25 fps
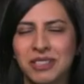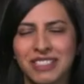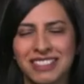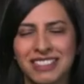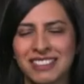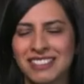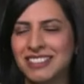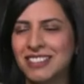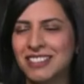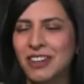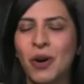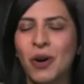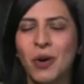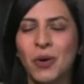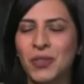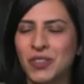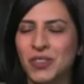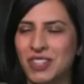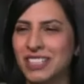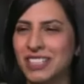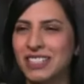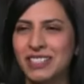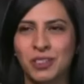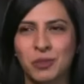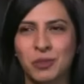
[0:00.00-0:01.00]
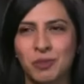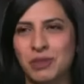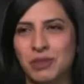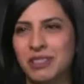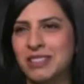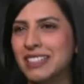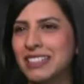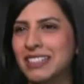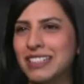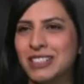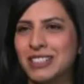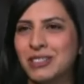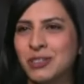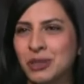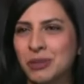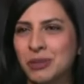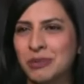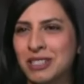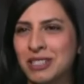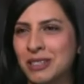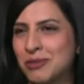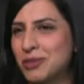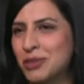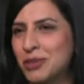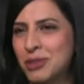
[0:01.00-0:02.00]
what, the whole thing has been like a
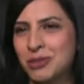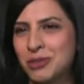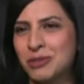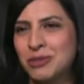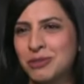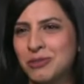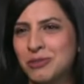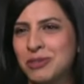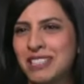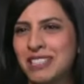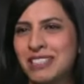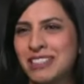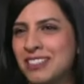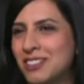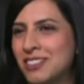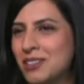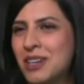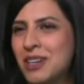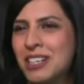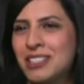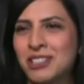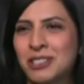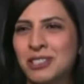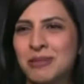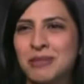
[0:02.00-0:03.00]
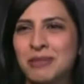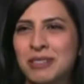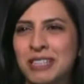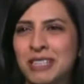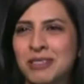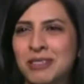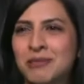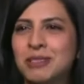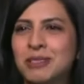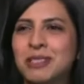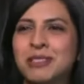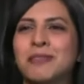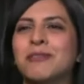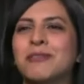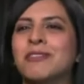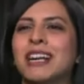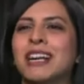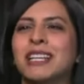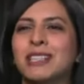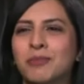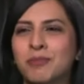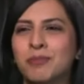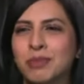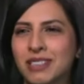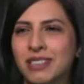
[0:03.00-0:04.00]
dream come true for me, so actually being able to
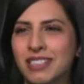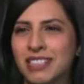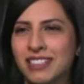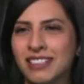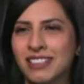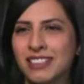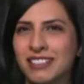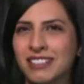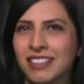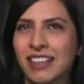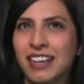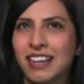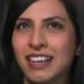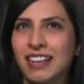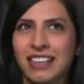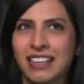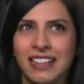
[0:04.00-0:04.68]
find a place,